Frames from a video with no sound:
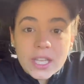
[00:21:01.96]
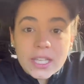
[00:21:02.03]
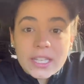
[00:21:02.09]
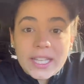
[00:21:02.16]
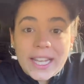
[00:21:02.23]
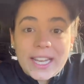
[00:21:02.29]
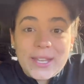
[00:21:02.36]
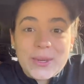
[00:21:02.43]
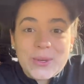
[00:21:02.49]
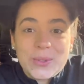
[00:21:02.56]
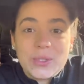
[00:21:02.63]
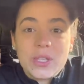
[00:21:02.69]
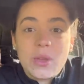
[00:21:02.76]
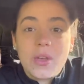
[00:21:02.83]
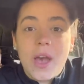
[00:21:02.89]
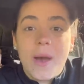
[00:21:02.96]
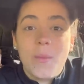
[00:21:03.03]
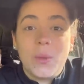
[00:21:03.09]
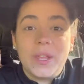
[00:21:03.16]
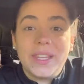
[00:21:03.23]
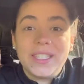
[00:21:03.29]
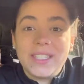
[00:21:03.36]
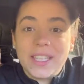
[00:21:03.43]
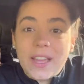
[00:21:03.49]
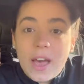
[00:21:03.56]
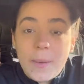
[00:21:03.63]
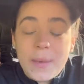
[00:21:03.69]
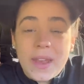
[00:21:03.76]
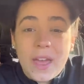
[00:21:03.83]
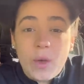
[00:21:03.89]
lady who's willing to
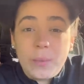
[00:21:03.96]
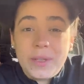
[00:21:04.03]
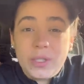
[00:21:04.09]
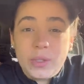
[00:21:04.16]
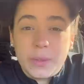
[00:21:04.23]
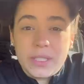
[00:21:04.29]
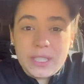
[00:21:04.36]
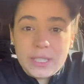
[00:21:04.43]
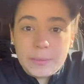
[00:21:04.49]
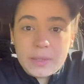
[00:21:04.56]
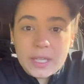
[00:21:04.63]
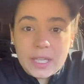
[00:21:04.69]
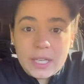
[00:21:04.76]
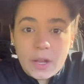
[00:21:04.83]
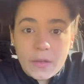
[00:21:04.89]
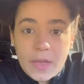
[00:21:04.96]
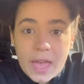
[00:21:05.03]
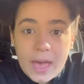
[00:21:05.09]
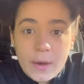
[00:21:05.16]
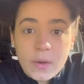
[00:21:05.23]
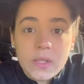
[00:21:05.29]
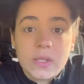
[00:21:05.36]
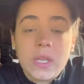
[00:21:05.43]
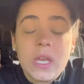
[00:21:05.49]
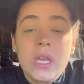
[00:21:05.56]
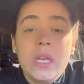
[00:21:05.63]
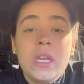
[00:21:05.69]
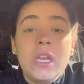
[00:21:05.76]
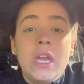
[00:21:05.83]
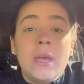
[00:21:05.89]
come and help me deep clean on the house,
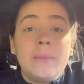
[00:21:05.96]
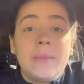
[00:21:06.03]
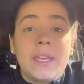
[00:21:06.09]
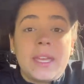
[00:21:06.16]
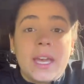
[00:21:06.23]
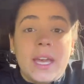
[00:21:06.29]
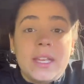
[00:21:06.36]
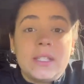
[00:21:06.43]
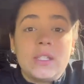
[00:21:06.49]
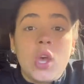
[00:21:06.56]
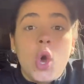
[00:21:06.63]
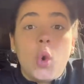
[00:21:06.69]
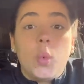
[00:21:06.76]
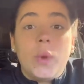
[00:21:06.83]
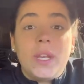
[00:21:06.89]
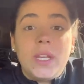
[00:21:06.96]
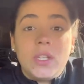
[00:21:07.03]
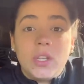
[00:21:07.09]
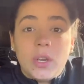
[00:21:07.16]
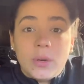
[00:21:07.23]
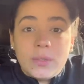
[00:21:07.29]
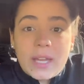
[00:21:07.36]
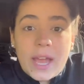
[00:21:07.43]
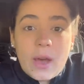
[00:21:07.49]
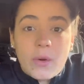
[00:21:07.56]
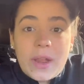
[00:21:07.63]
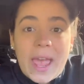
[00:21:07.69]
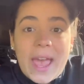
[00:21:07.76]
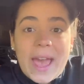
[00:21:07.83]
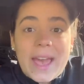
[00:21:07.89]
because we need to go
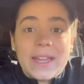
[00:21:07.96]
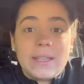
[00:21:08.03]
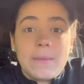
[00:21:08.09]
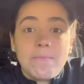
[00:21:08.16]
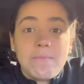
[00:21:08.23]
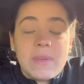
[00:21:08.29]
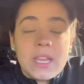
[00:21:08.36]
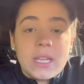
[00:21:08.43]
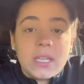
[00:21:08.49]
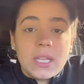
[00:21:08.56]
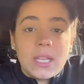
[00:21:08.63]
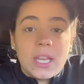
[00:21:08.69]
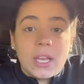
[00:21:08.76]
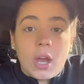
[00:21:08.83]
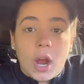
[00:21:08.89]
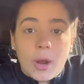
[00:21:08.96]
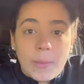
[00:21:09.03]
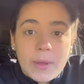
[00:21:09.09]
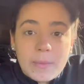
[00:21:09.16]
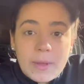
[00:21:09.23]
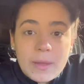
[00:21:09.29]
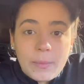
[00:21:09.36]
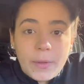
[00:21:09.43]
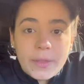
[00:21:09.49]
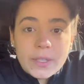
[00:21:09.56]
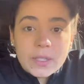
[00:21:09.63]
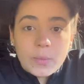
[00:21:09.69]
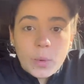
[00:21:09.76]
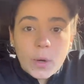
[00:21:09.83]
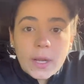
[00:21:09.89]
down and meet the carpet people
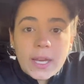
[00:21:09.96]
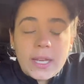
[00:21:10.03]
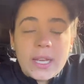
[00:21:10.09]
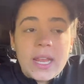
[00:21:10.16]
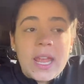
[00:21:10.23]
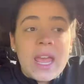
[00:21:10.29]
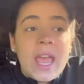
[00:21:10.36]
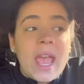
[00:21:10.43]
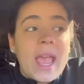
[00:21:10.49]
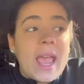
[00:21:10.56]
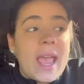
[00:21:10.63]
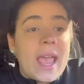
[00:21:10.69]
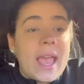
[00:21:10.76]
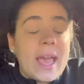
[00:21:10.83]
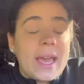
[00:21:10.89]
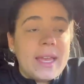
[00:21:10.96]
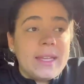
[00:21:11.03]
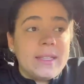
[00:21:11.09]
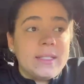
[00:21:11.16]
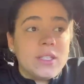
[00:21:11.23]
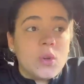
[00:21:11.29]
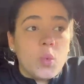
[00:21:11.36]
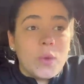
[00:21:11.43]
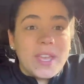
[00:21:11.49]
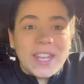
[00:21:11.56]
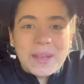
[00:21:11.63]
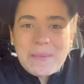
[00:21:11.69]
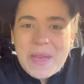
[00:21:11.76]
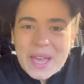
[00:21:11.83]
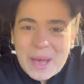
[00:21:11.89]
this morning. And we get
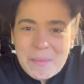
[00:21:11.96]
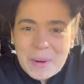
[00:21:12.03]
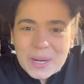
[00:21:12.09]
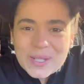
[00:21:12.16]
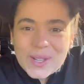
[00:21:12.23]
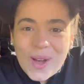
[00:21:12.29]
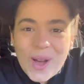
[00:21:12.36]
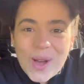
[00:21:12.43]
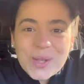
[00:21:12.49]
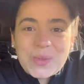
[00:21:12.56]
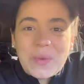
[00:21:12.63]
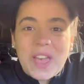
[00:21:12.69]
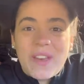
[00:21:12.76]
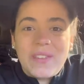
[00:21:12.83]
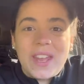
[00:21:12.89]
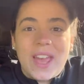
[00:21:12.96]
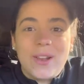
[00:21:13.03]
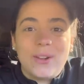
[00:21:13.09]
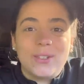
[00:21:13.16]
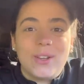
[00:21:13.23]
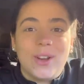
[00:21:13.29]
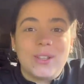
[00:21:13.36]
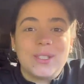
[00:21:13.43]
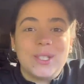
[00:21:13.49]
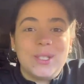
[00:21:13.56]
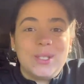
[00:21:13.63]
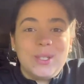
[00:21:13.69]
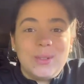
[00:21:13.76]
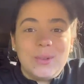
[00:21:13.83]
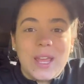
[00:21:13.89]
to pick up our dogs. We haven't had our dogs in
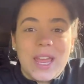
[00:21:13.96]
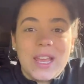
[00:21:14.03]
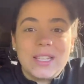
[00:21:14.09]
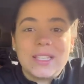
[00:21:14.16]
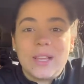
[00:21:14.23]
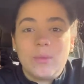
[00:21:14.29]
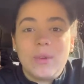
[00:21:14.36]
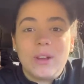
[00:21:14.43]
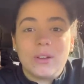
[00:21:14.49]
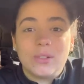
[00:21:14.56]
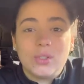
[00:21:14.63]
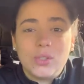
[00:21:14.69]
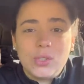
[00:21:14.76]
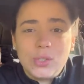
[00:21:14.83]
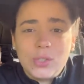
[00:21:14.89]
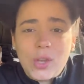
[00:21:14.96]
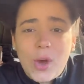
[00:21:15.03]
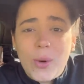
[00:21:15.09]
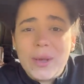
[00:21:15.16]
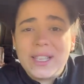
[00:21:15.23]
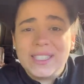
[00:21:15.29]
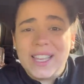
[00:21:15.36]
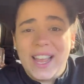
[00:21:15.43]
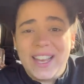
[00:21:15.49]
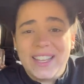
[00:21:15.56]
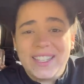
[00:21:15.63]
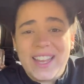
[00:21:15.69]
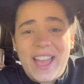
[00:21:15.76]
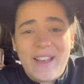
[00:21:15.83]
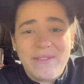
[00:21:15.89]
2 days, and we are so
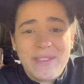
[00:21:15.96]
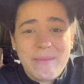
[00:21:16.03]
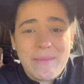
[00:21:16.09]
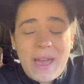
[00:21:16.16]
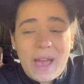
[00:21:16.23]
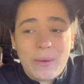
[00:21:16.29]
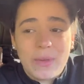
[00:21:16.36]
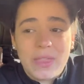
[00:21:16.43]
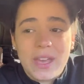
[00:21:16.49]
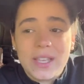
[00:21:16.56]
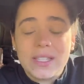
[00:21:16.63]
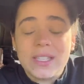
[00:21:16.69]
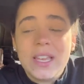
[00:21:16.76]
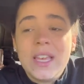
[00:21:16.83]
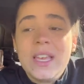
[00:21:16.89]
excited to have them back with us.